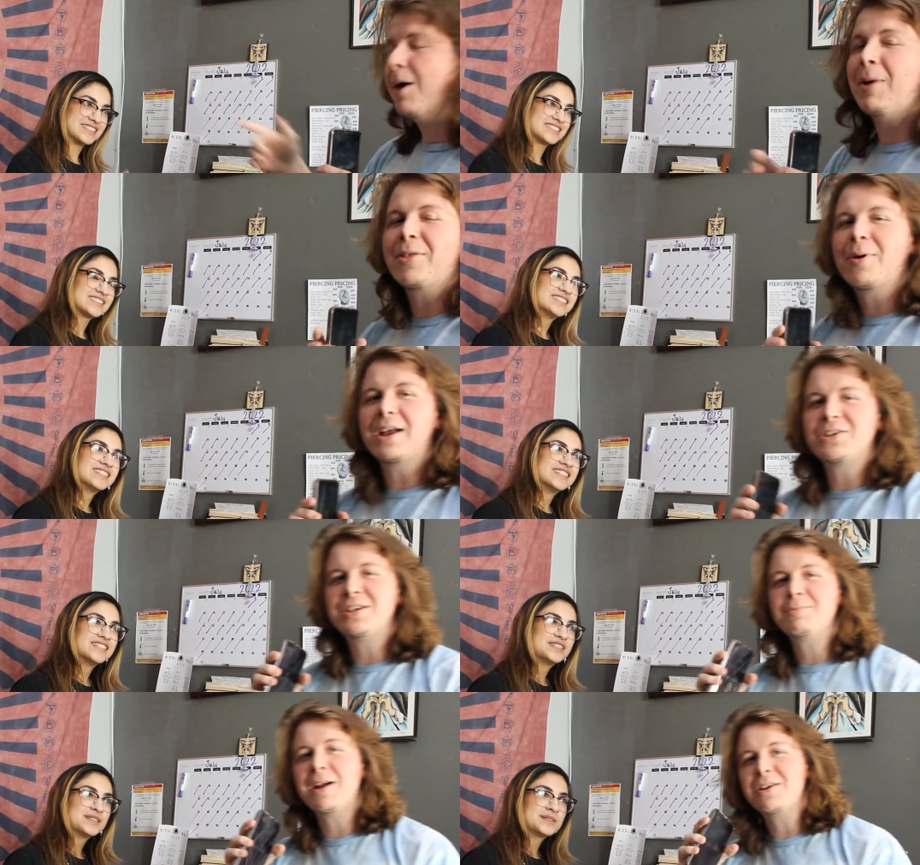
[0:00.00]
Speaker 1: By the way,
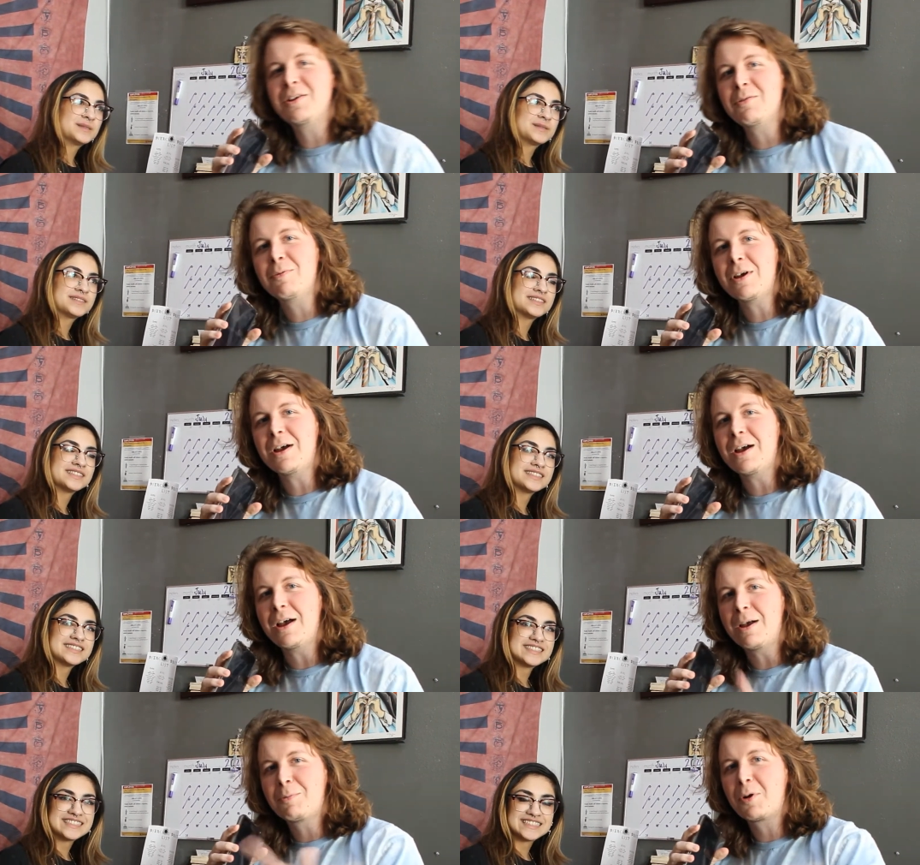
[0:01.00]
she's my new
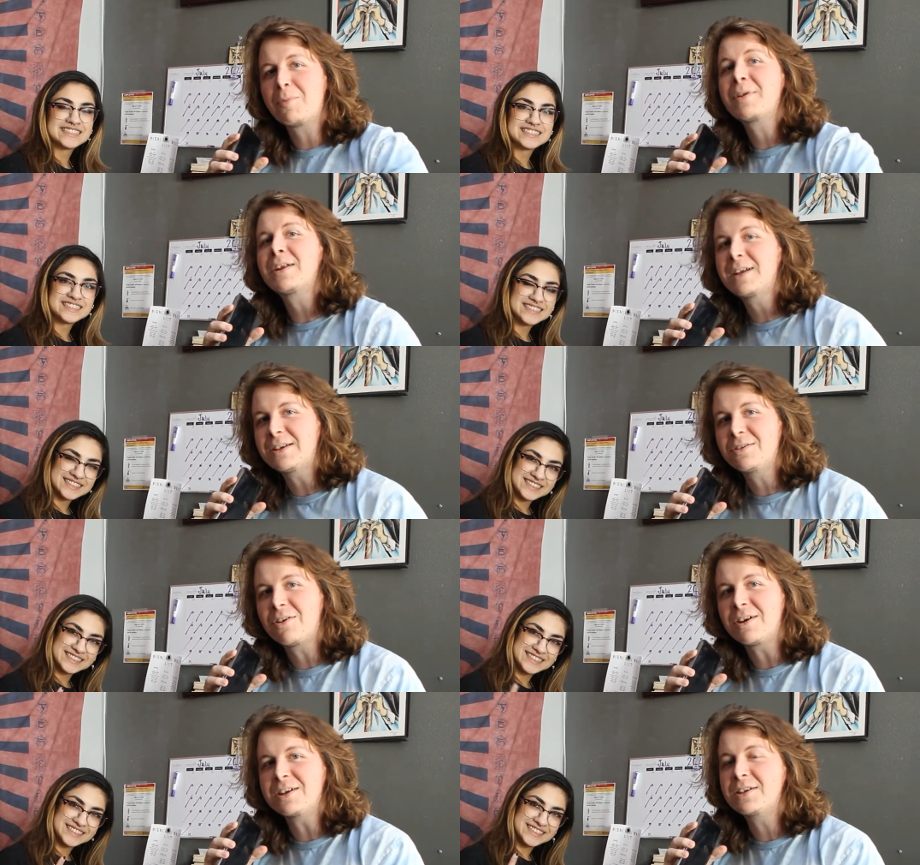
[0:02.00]
uh, permanent tattoo
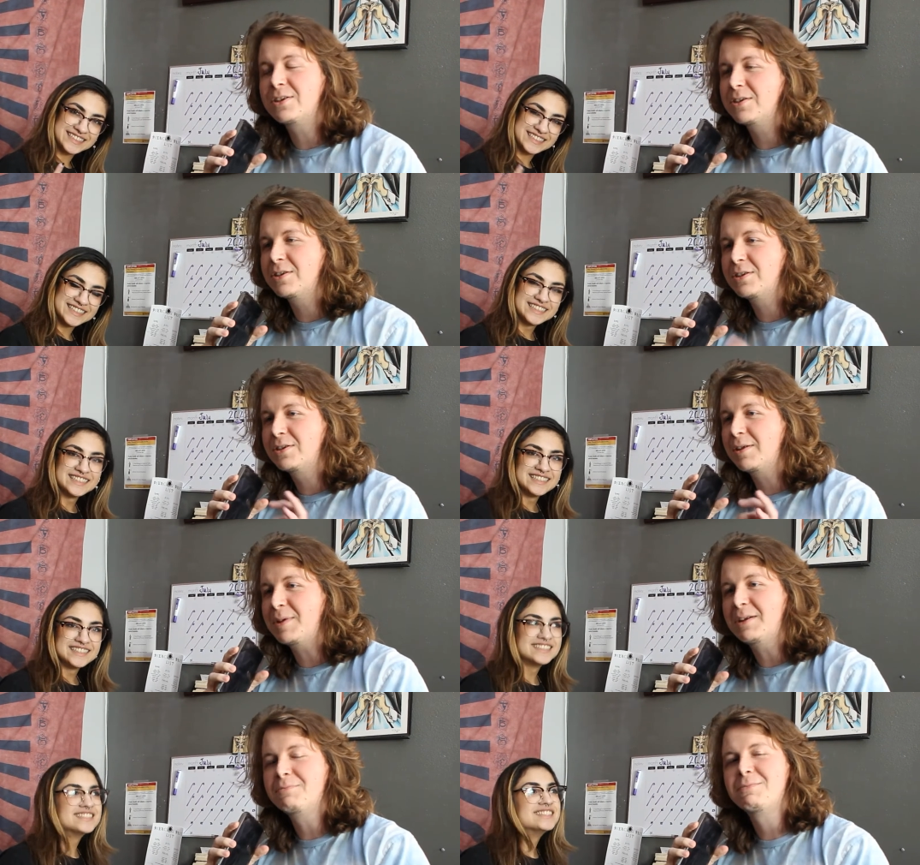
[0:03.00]
artist. It's gonna
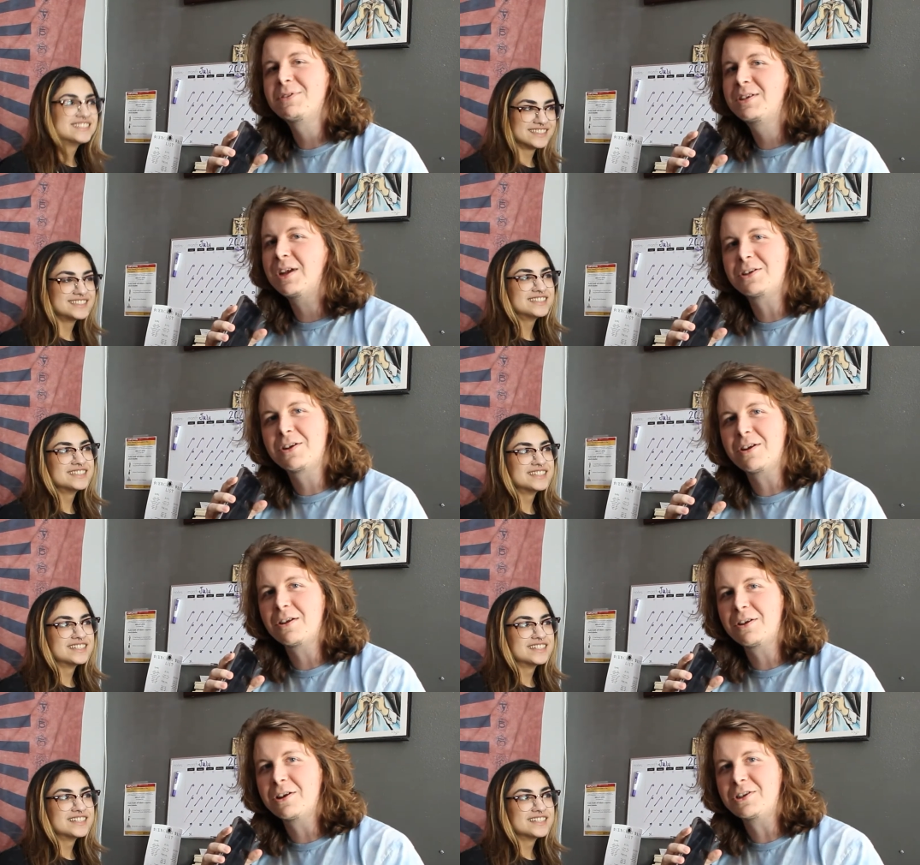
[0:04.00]
be such a good,
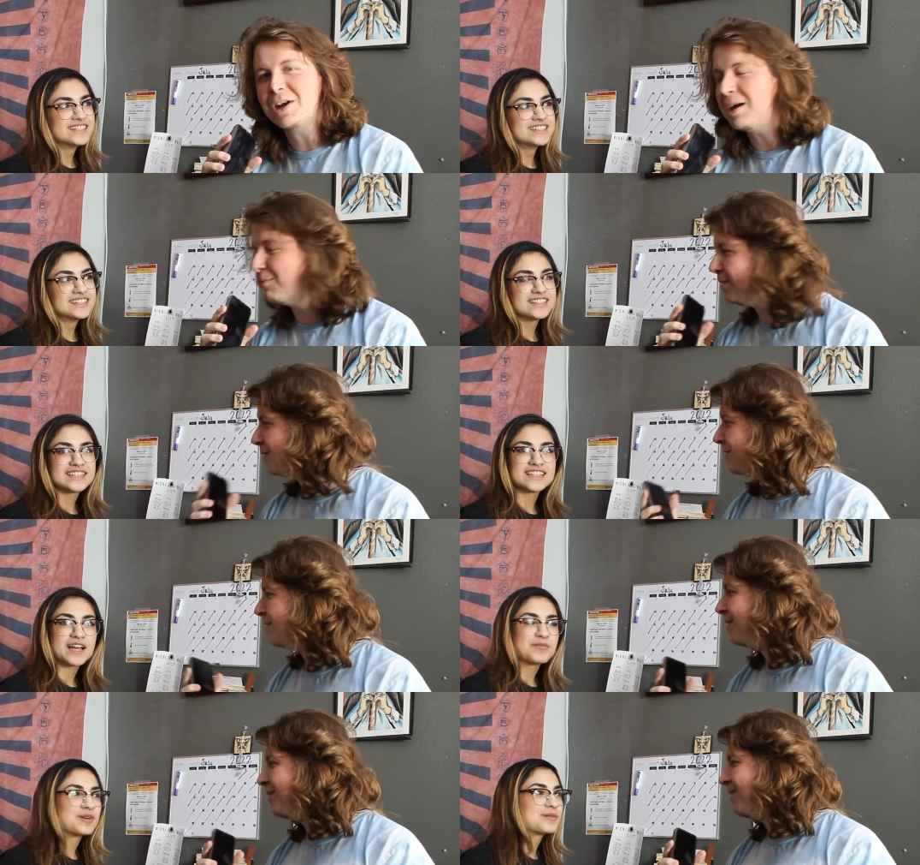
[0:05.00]
good job.
Speaker 2: A
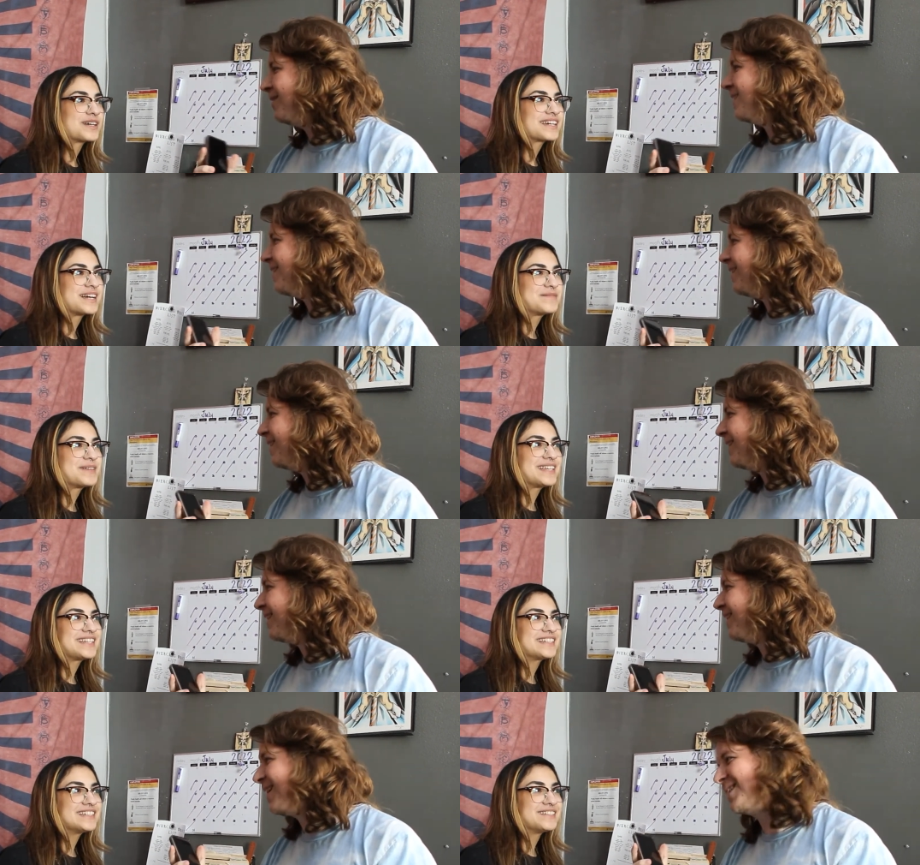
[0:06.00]
lot more work
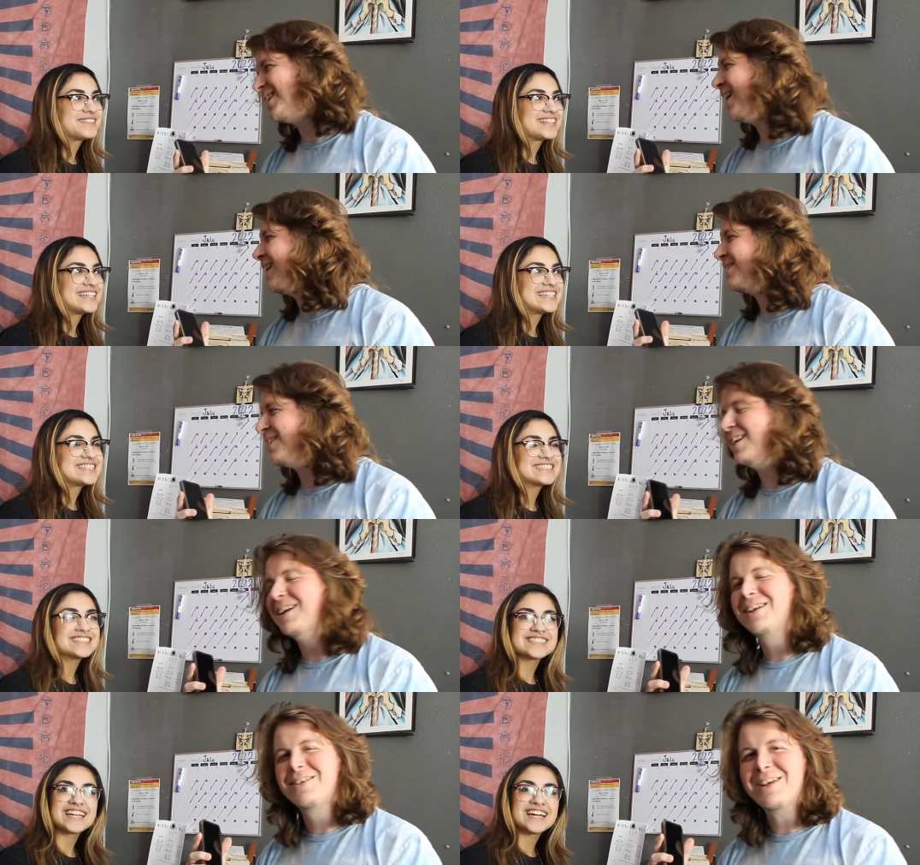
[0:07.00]
Speaker 1: coming.
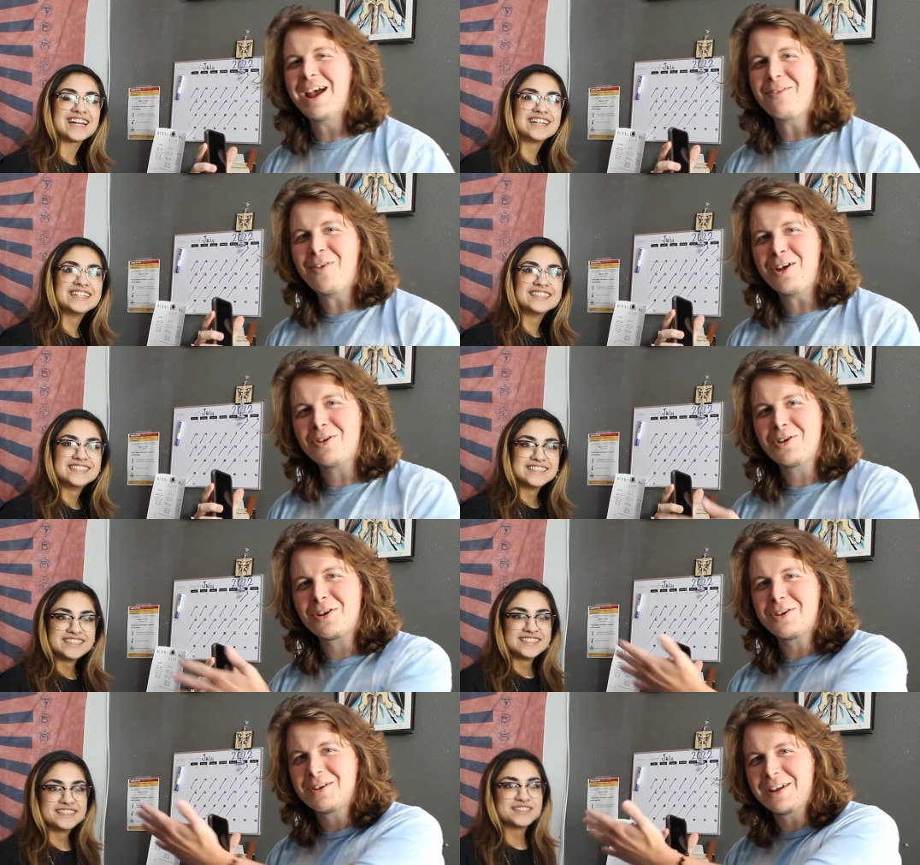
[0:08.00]
Exactly. Yeah. yeah. follow
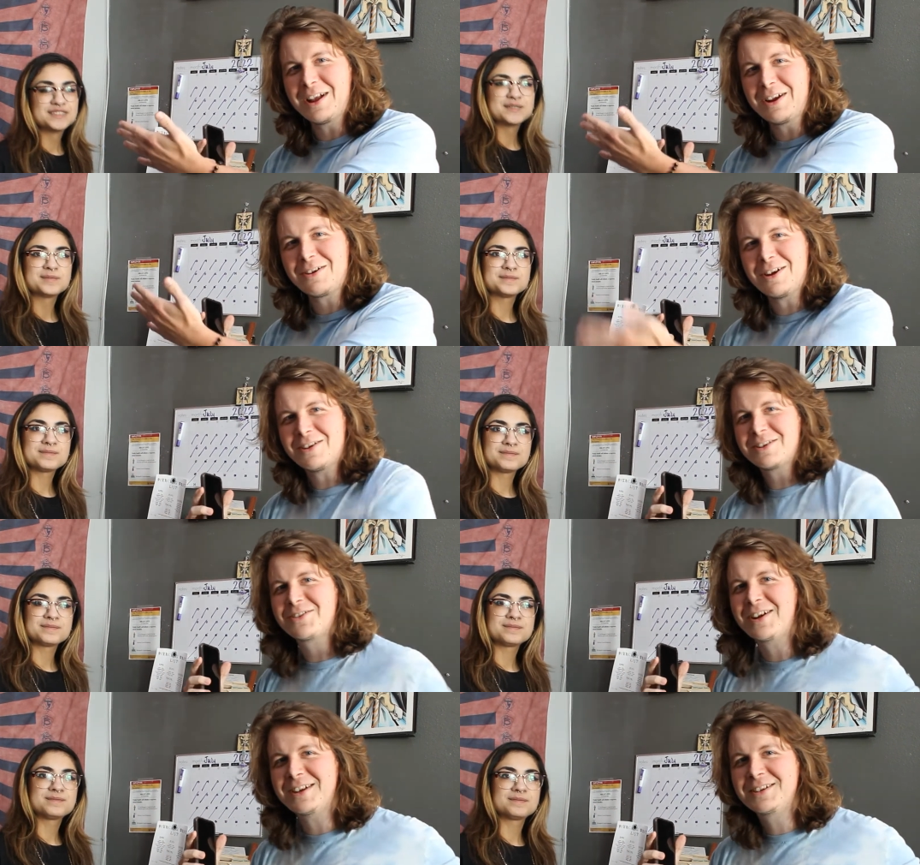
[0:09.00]
her. Here you go. Here's
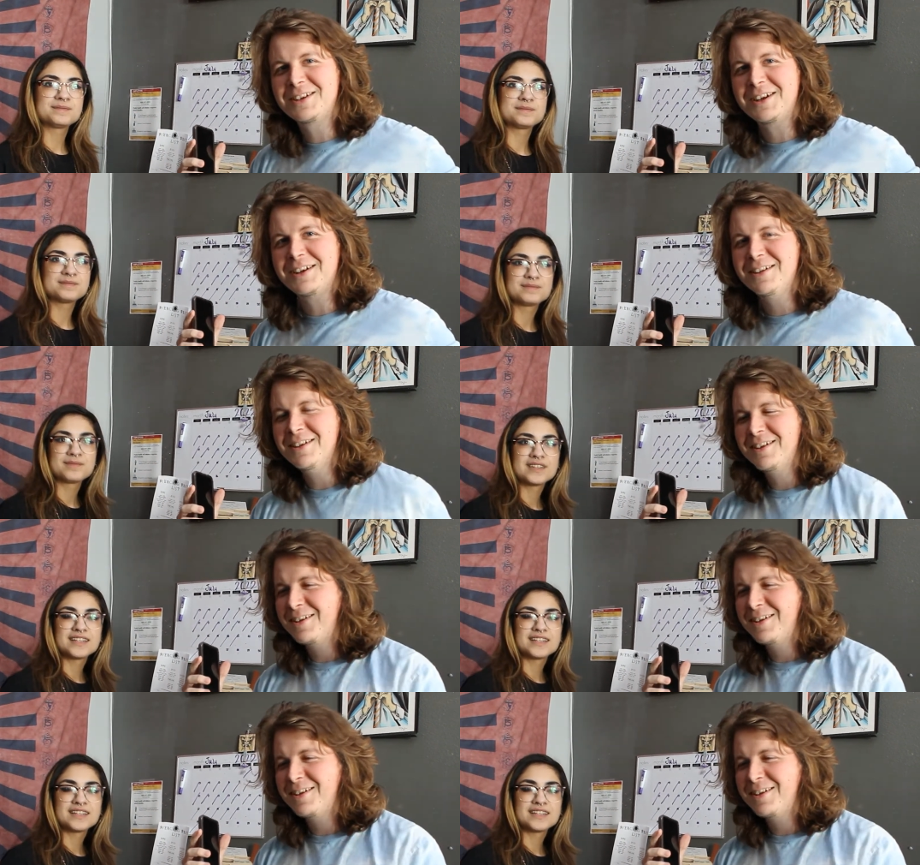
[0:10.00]
your Insta.